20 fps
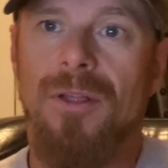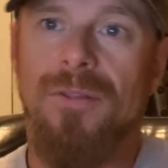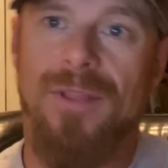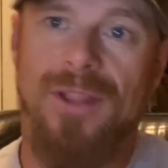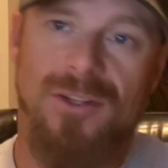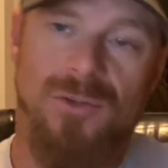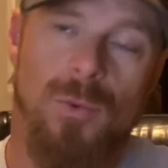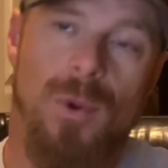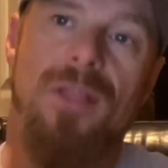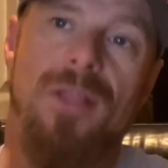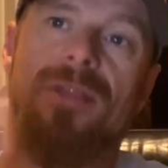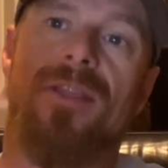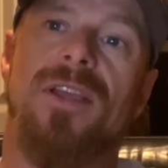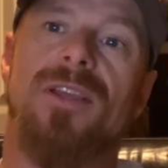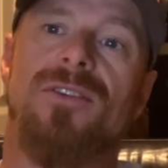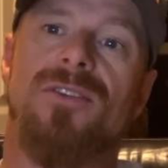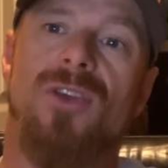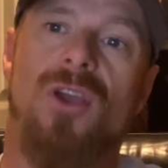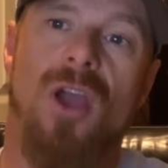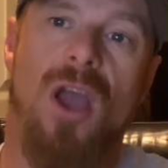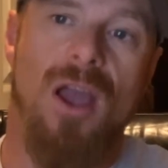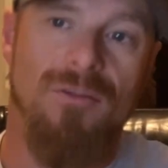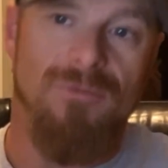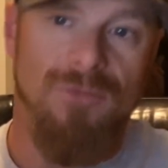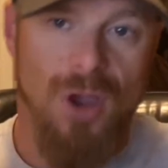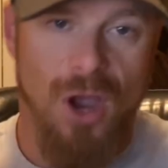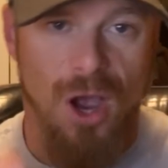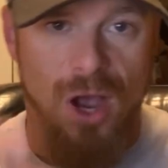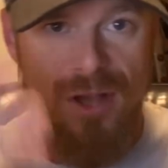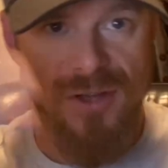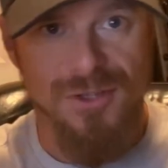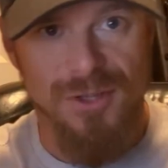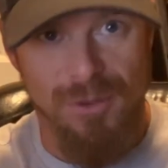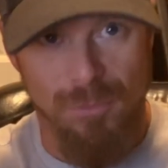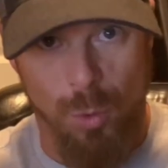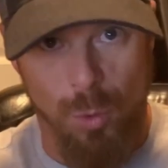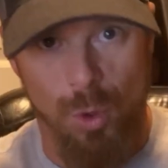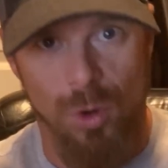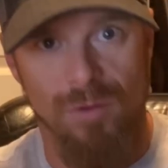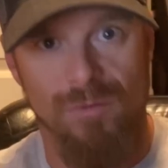That's why things have costed
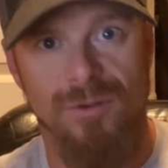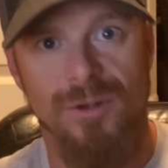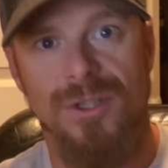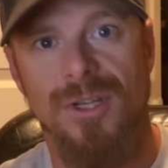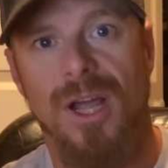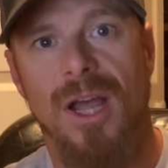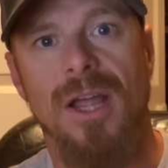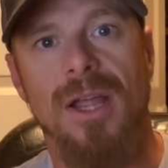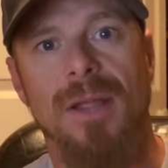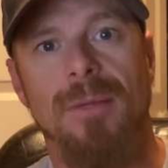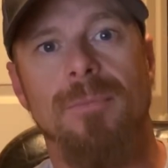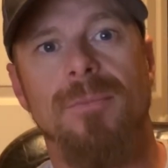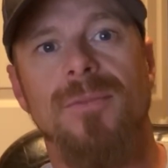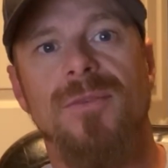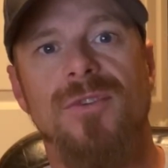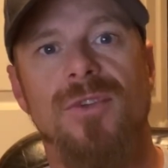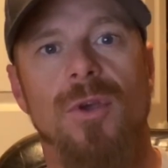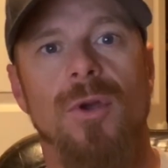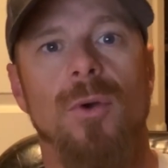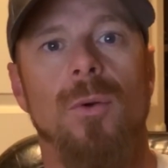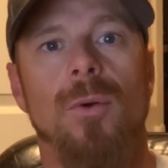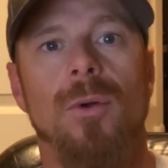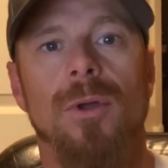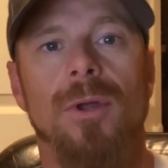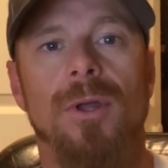more over time. So,